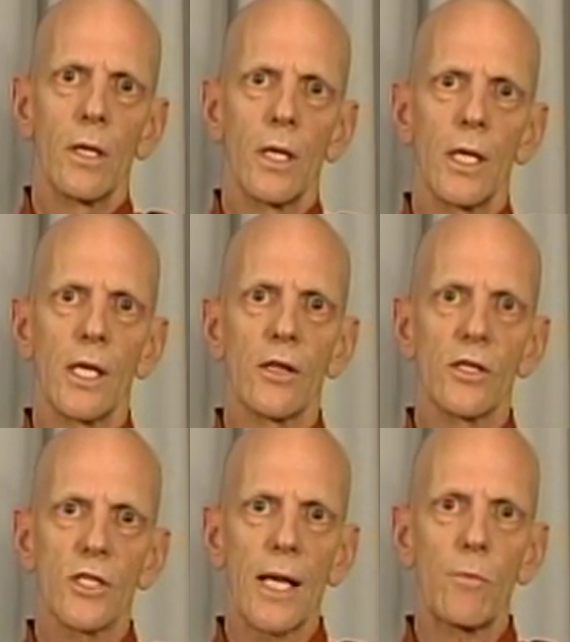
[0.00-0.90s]
And in the
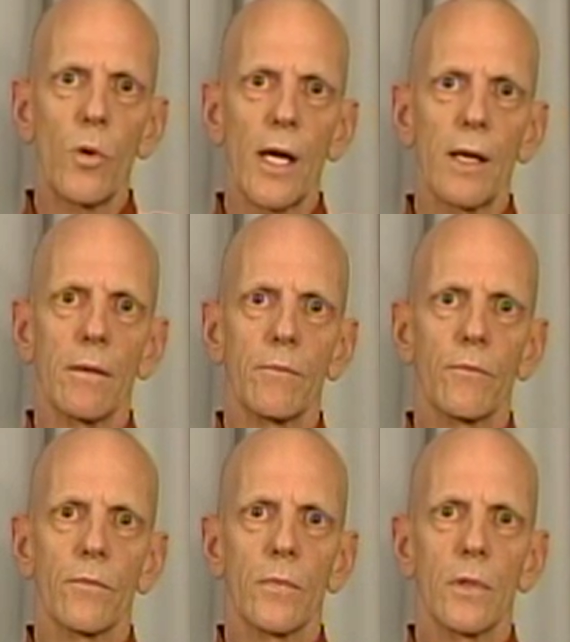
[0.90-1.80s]
same way,
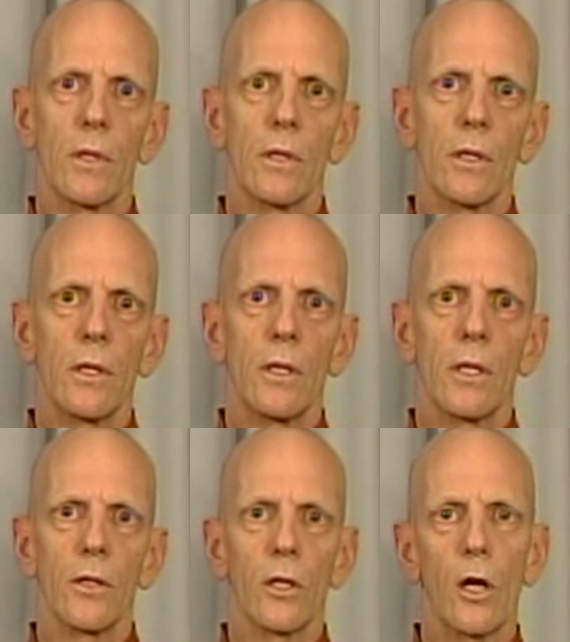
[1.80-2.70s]

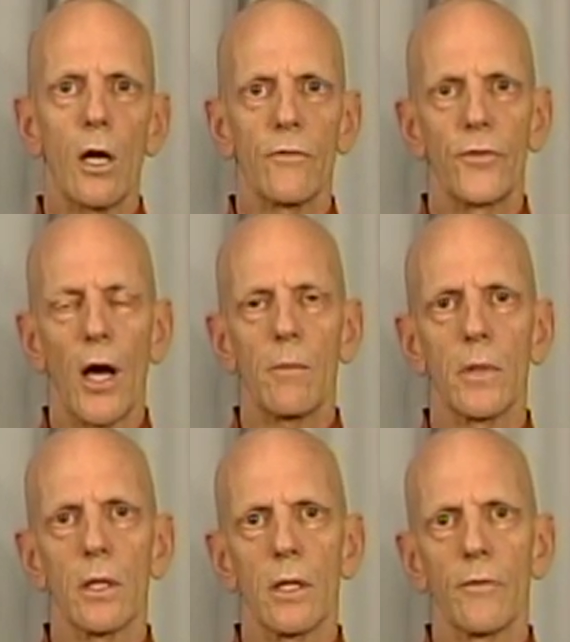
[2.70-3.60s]
the law of
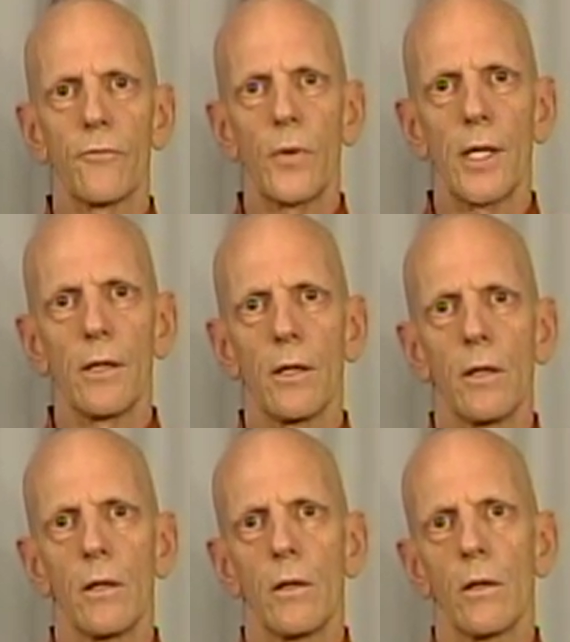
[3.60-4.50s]
Dhamma, if we
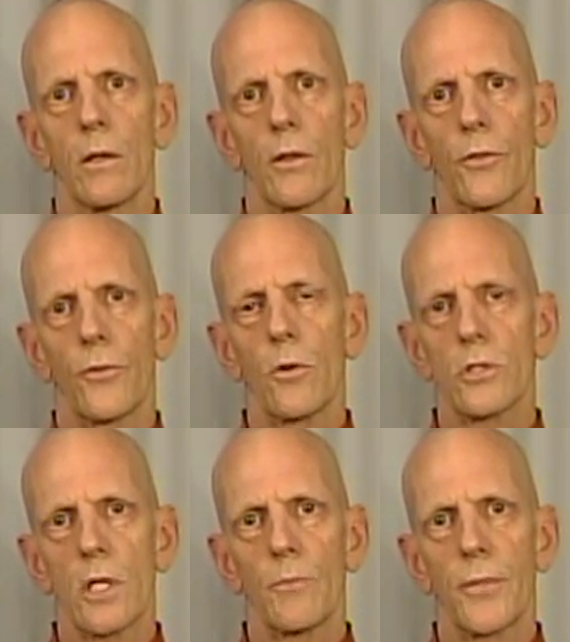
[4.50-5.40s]
throw
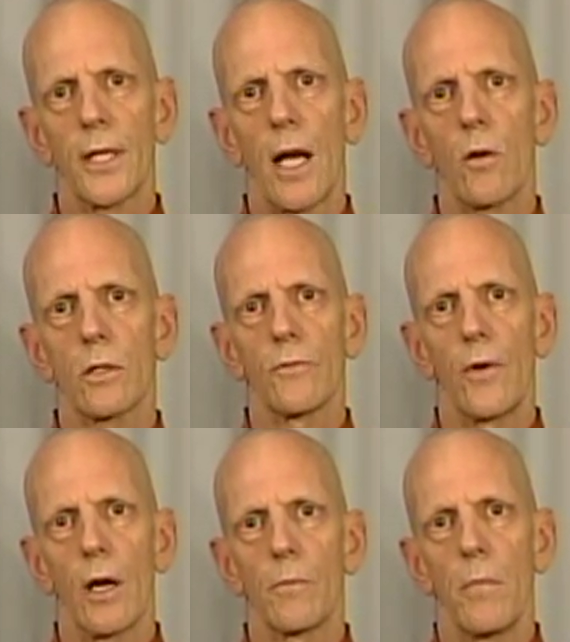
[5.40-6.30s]
something out of
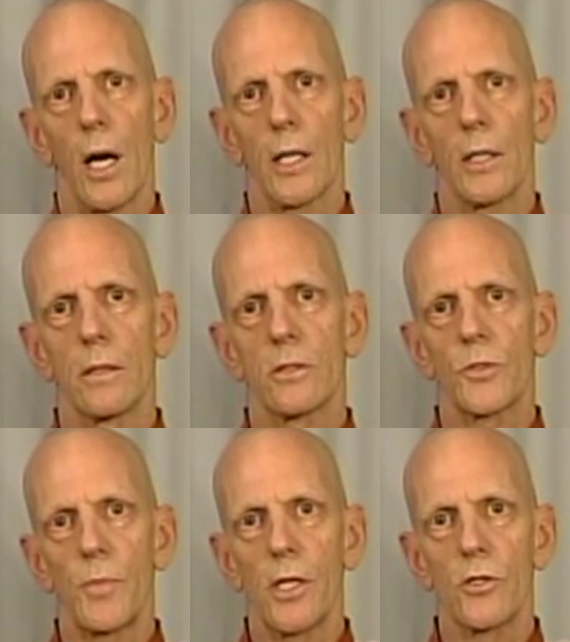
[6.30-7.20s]
our body,
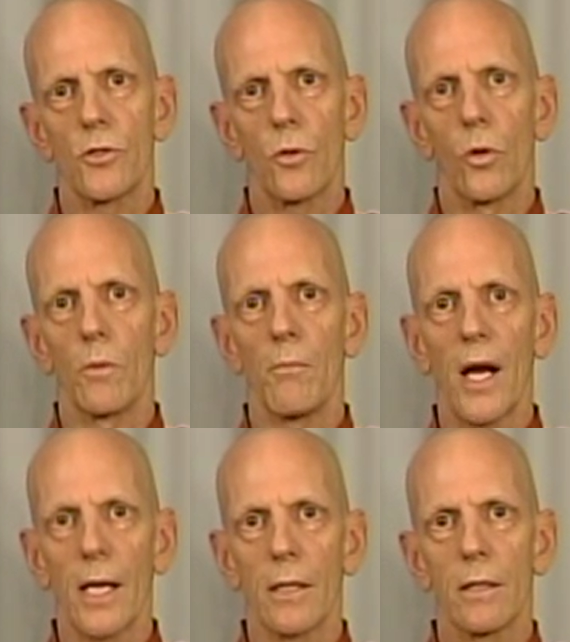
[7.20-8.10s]
speech, or
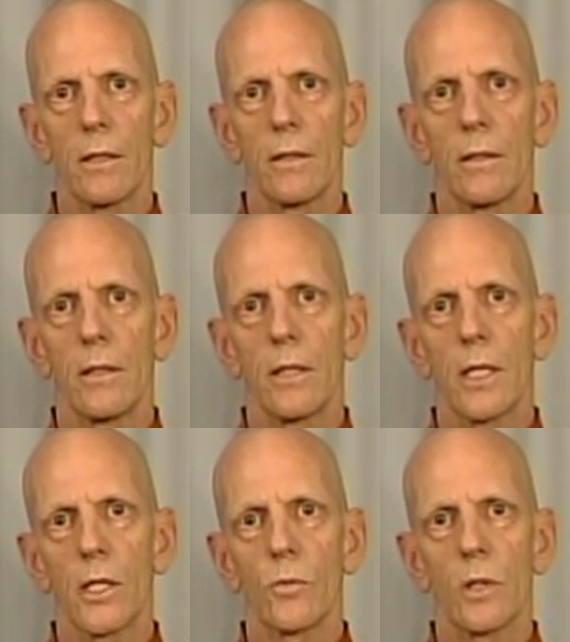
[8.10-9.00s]
mind,
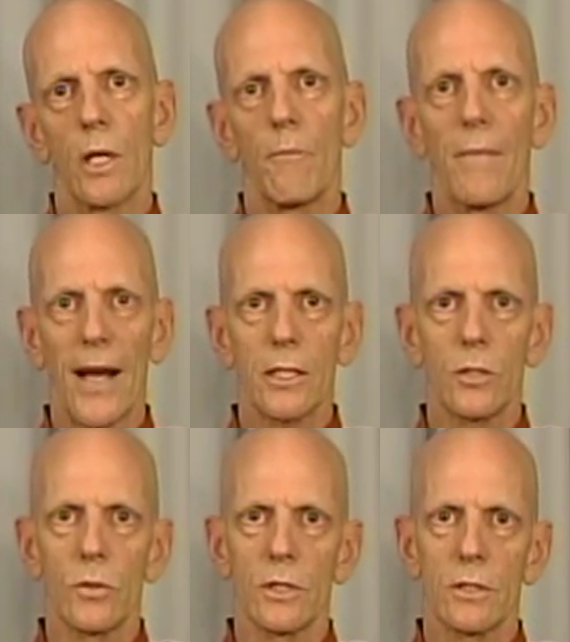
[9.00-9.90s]
it will come back
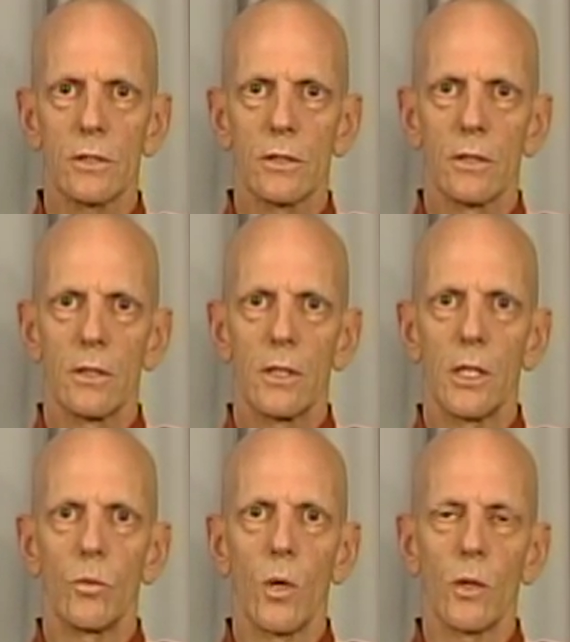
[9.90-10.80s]
to us
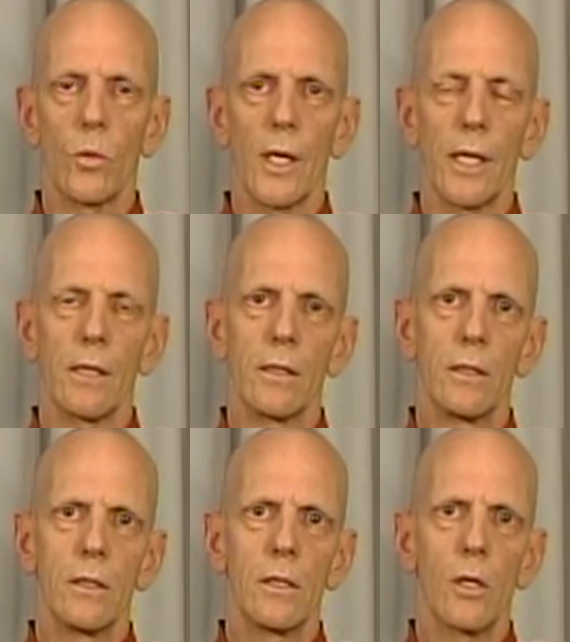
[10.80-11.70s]
in one way
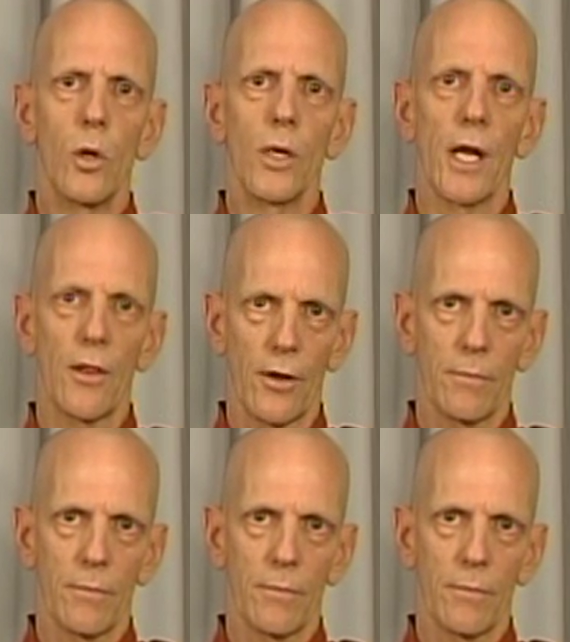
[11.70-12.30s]
or another.